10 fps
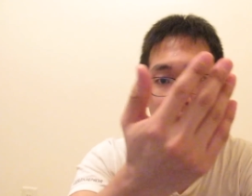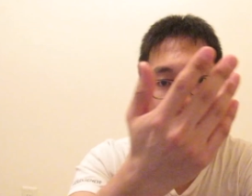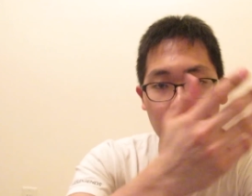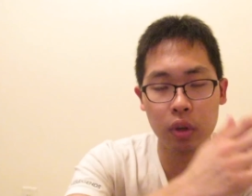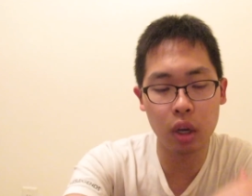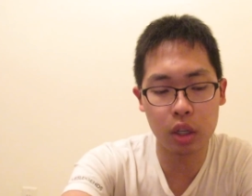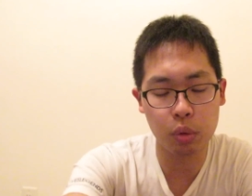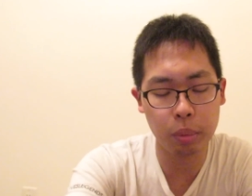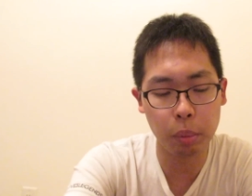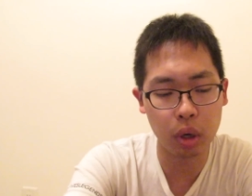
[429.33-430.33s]
If you guys
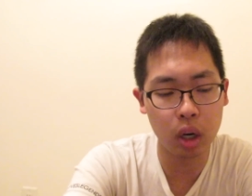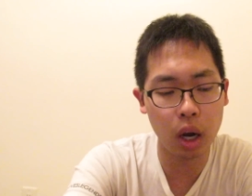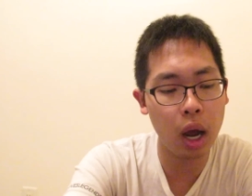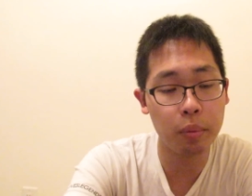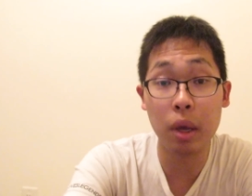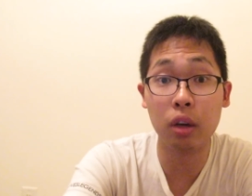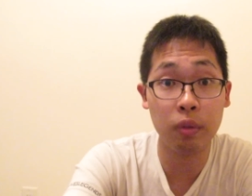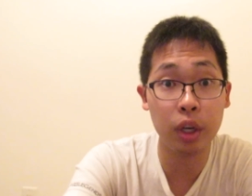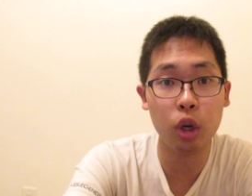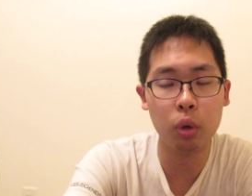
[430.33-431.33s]
remember, uh, I made a
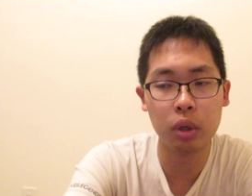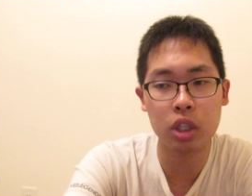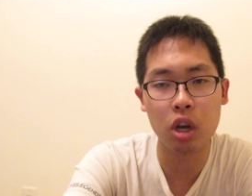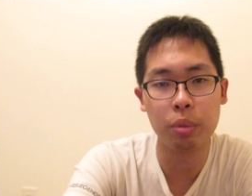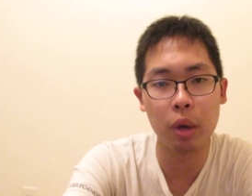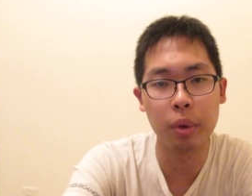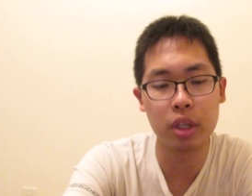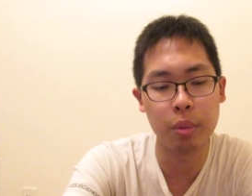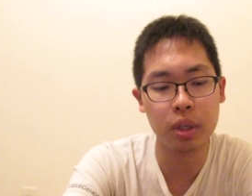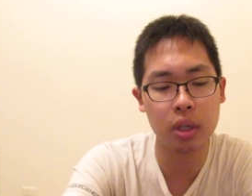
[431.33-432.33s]
video talking about my
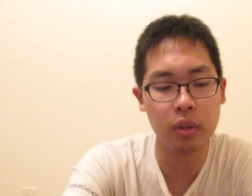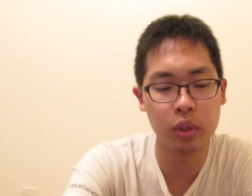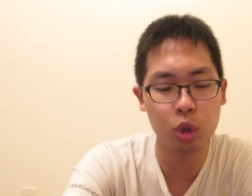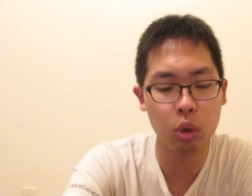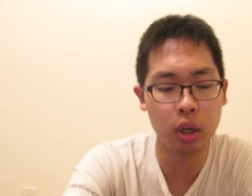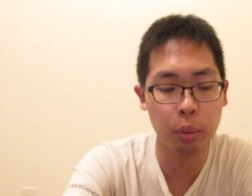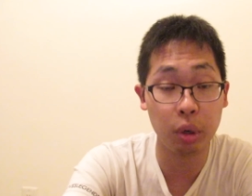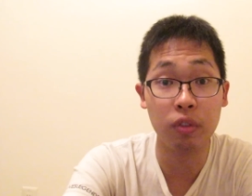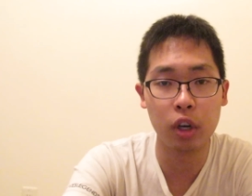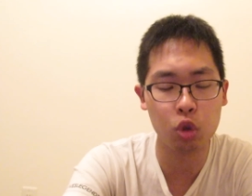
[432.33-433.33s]
experience in t- uh,
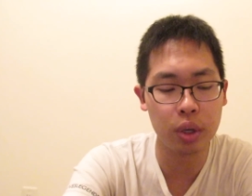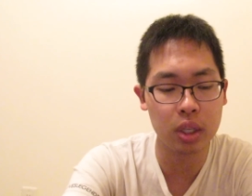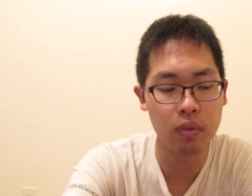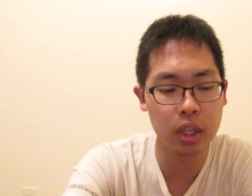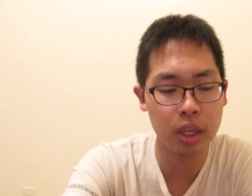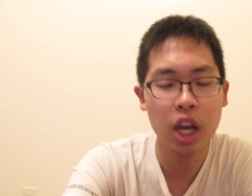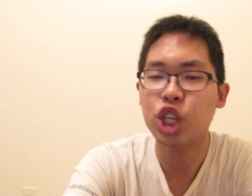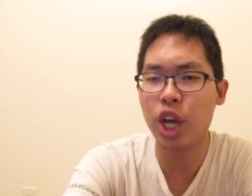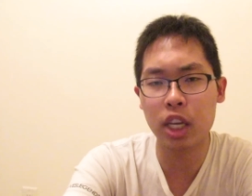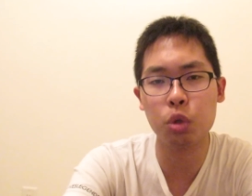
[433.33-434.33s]
2017.
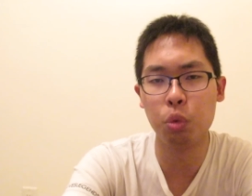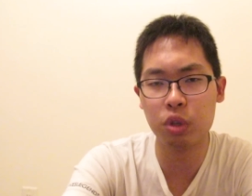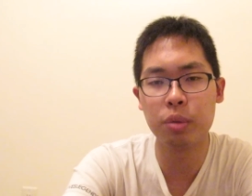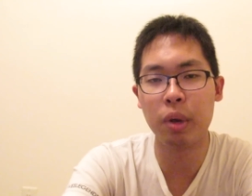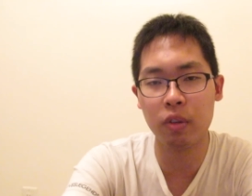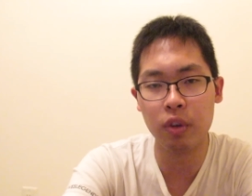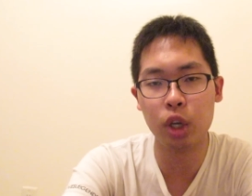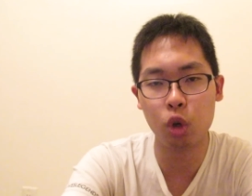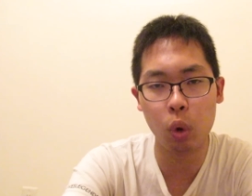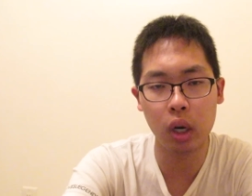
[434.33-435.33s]
Jackson was in my
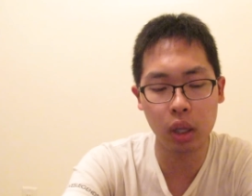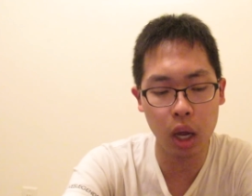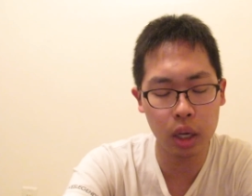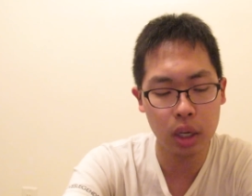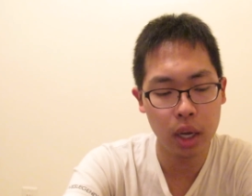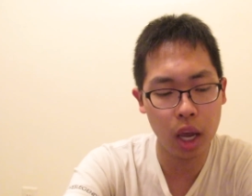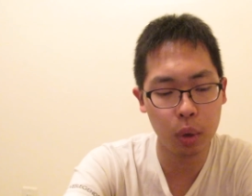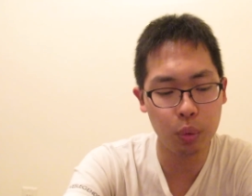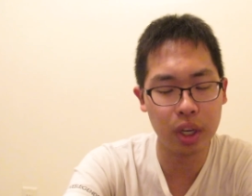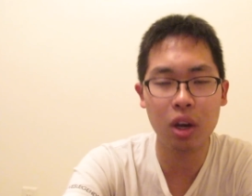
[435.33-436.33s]
video quite a lot,
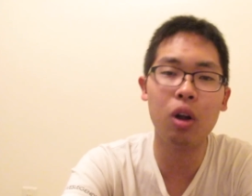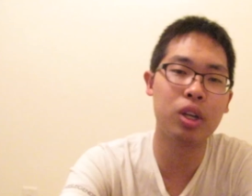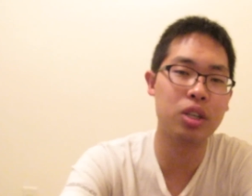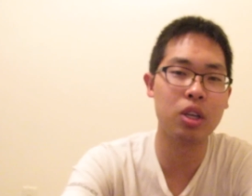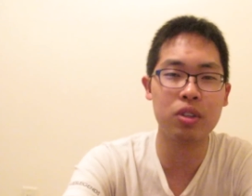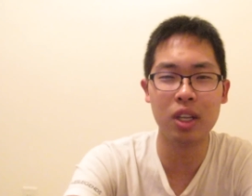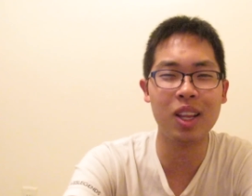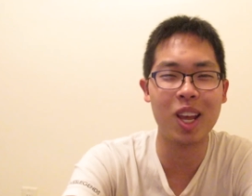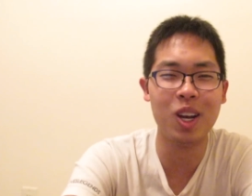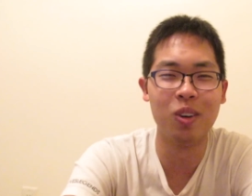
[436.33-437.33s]
and we called ourselves the
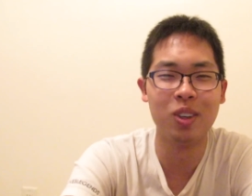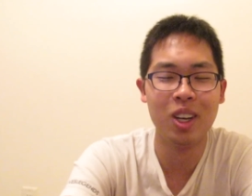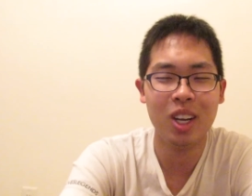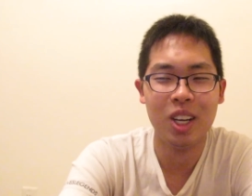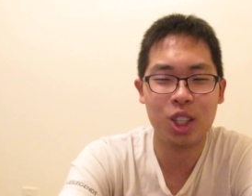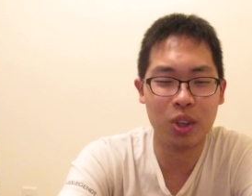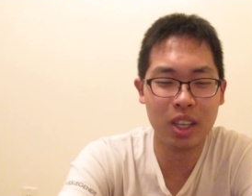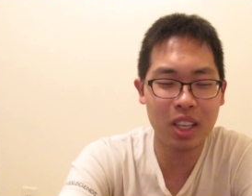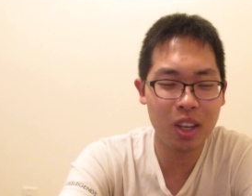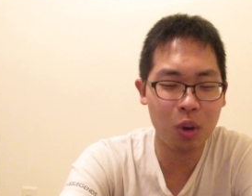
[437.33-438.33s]
Lego
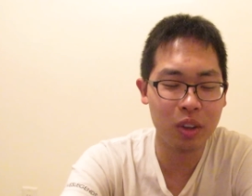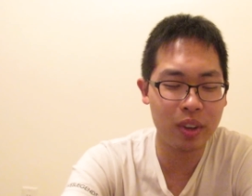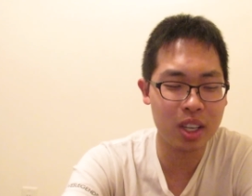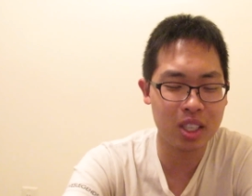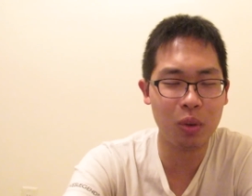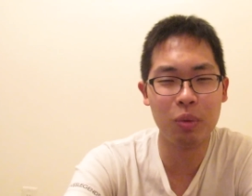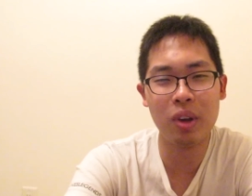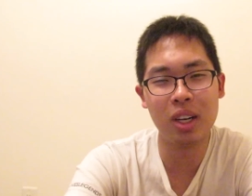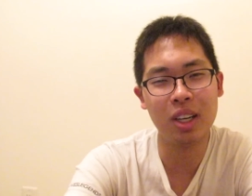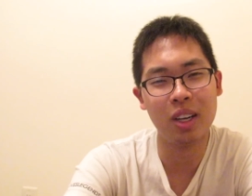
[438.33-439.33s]
Trinity only because someone
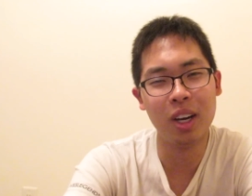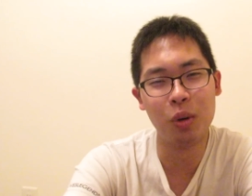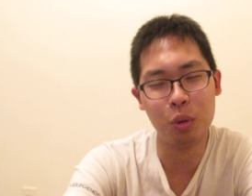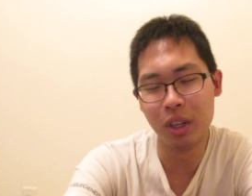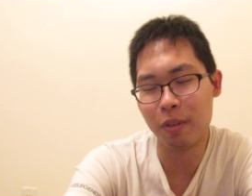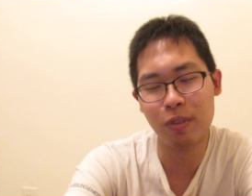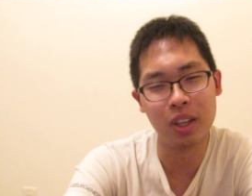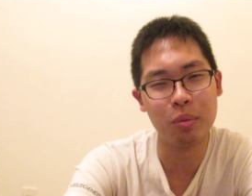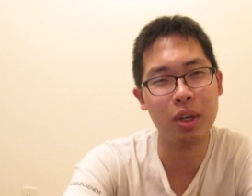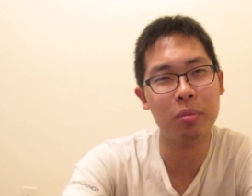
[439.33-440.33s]
made a, a really
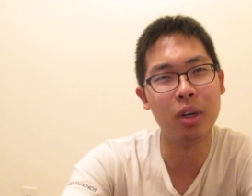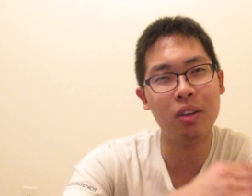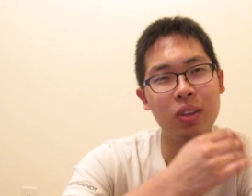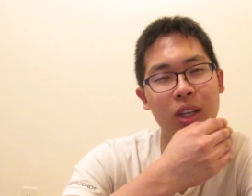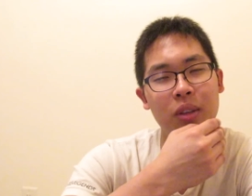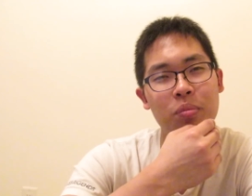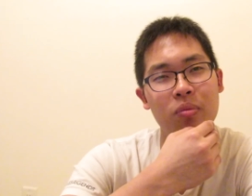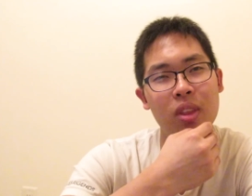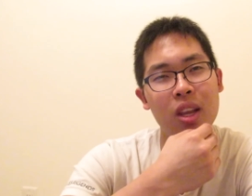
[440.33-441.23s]
funny meme of um,